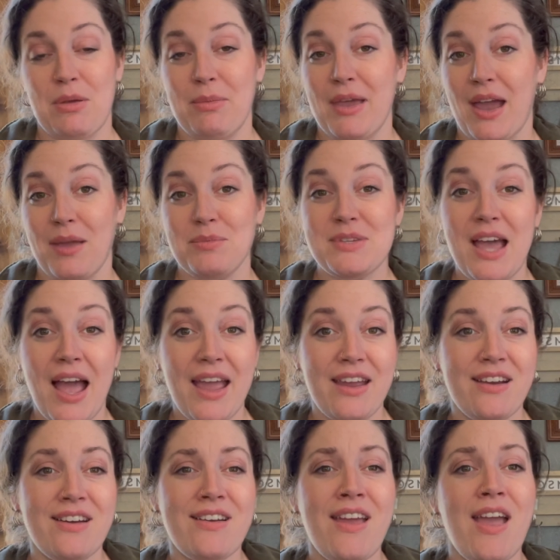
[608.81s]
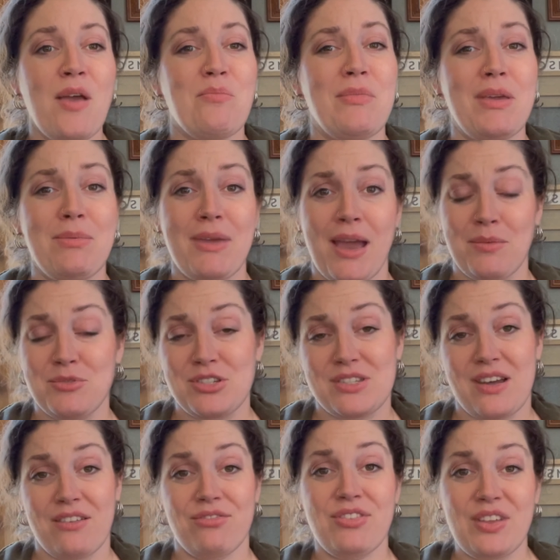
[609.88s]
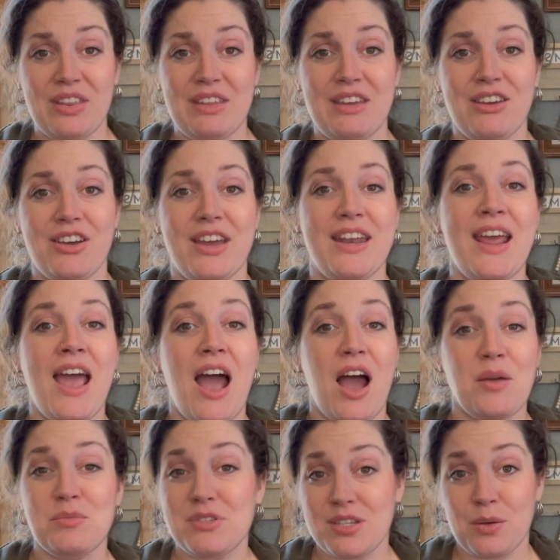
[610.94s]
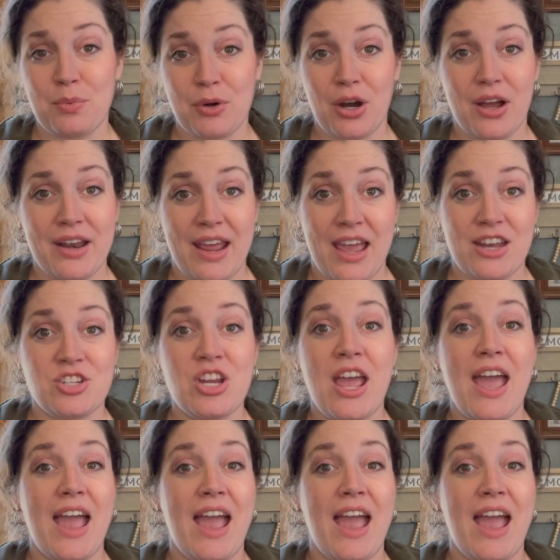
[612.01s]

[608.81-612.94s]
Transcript: Maybe I'm tired, maybe I'm just not feeling good, I'm super on edge.